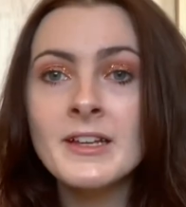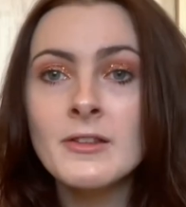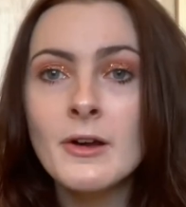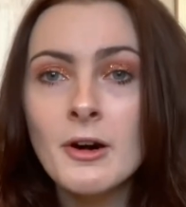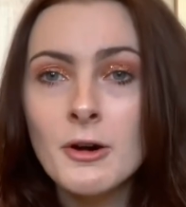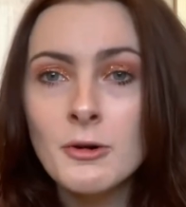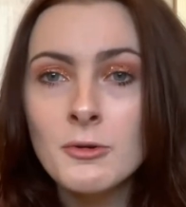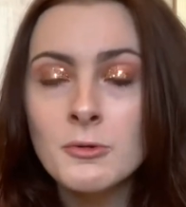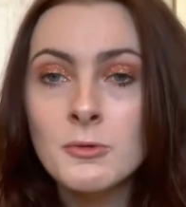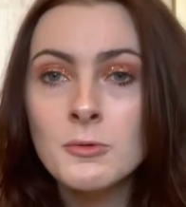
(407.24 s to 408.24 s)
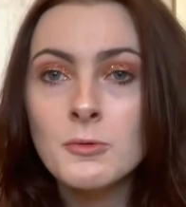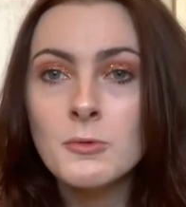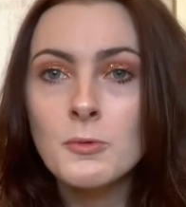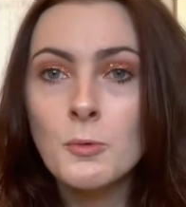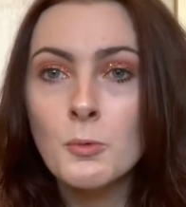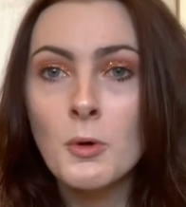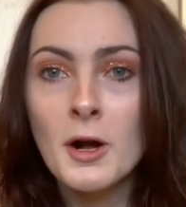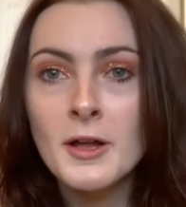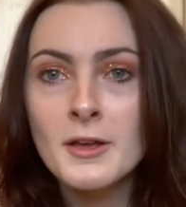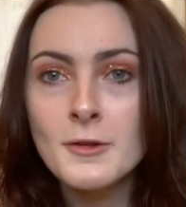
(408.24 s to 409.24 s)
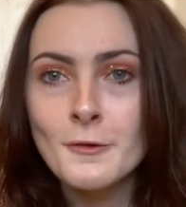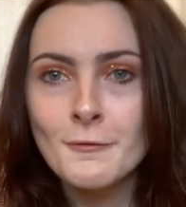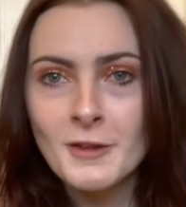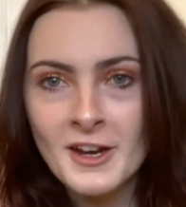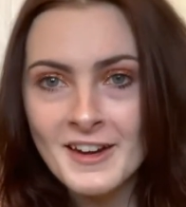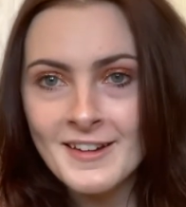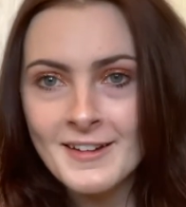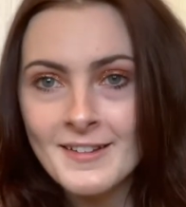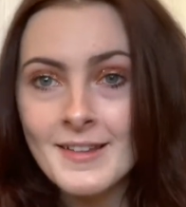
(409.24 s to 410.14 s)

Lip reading: know what you've done.